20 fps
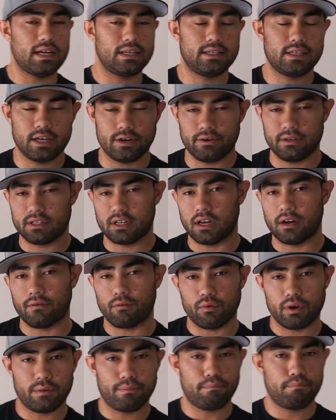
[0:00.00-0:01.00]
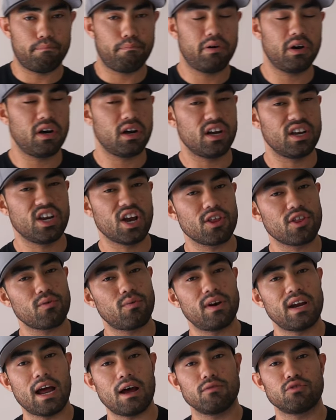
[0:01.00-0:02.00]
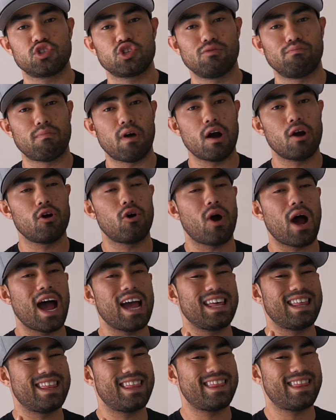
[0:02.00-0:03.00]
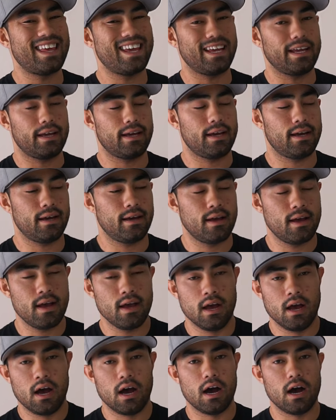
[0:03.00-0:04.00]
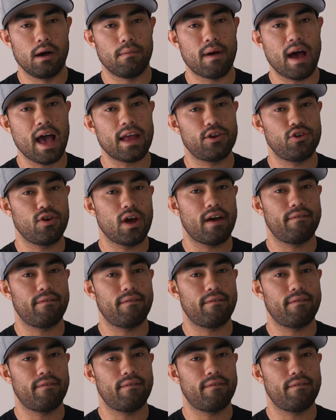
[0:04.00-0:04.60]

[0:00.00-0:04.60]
that series. Gonna put another one out tomorrow, I think. I do